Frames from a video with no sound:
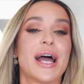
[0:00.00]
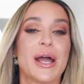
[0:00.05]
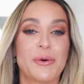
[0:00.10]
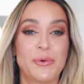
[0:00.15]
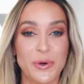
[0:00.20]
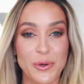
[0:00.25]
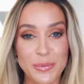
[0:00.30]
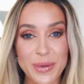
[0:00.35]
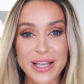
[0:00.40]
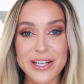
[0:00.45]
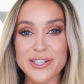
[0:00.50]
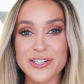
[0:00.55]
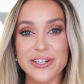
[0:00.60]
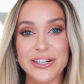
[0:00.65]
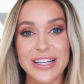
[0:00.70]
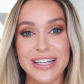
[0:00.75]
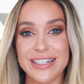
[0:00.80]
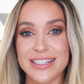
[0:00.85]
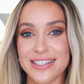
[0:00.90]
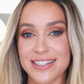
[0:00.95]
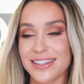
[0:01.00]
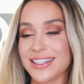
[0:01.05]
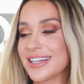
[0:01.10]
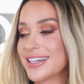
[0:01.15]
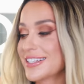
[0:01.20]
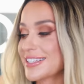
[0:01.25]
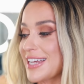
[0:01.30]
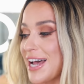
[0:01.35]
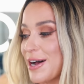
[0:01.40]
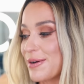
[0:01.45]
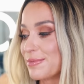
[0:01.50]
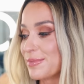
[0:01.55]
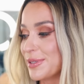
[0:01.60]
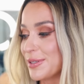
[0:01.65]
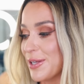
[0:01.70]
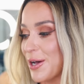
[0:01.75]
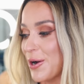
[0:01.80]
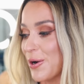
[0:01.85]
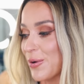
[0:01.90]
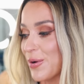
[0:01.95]
I will make sure it is linked down
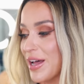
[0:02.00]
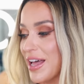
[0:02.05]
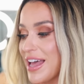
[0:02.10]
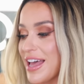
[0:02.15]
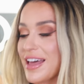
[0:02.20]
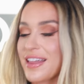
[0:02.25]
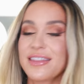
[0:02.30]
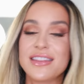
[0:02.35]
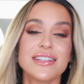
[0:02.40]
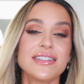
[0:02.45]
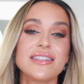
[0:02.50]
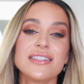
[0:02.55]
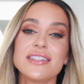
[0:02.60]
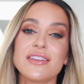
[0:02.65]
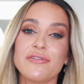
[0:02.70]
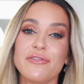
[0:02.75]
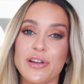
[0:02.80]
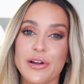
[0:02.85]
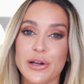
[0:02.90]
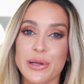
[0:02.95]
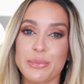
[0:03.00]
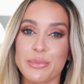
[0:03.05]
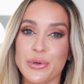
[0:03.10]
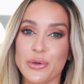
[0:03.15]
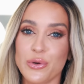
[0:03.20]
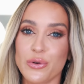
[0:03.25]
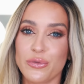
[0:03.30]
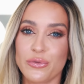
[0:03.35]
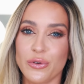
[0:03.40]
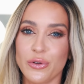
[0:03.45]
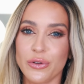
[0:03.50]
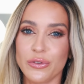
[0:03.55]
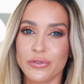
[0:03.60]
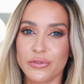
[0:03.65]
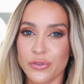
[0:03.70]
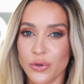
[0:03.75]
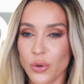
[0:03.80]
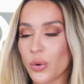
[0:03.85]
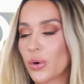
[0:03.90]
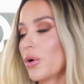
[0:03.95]
below. This is a very beautiful
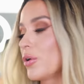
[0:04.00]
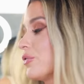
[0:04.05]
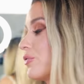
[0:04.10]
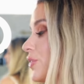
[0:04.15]
floral